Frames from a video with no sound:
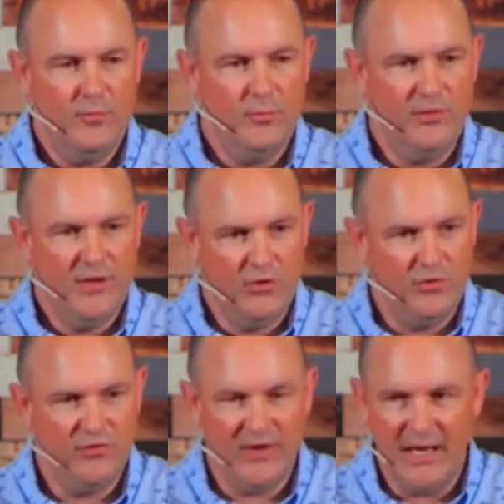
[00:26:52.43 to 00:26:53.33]
with the
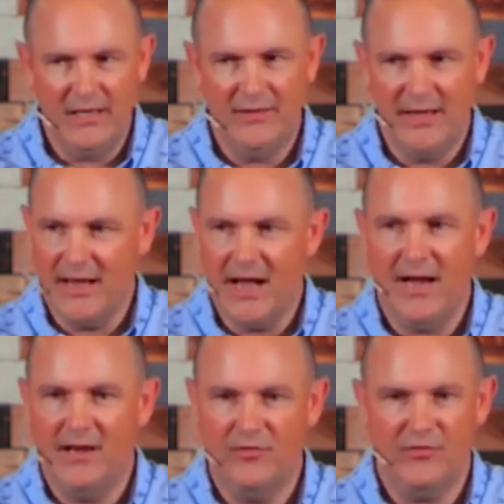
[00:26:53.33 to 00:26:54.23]
understanding that
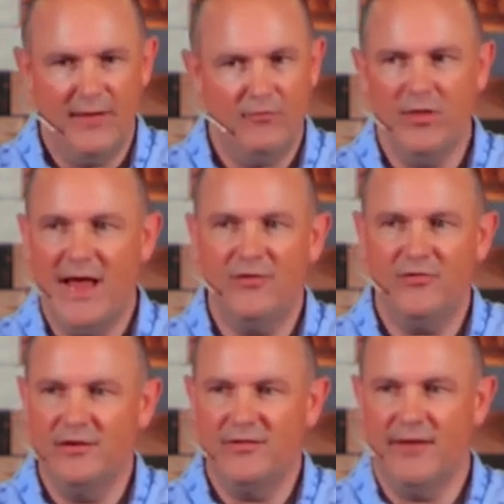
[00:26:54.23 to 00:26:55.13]
God is
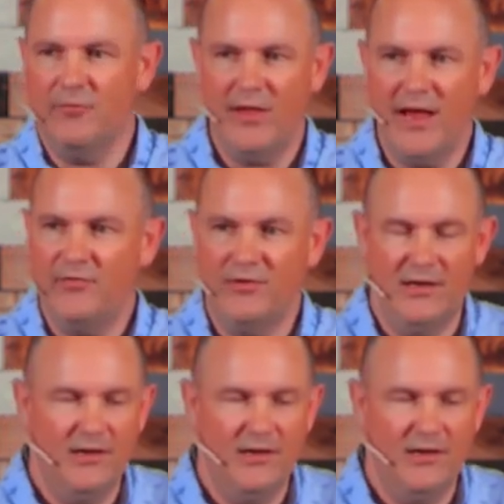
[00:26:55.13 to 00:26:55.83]
everlasting to everlasting.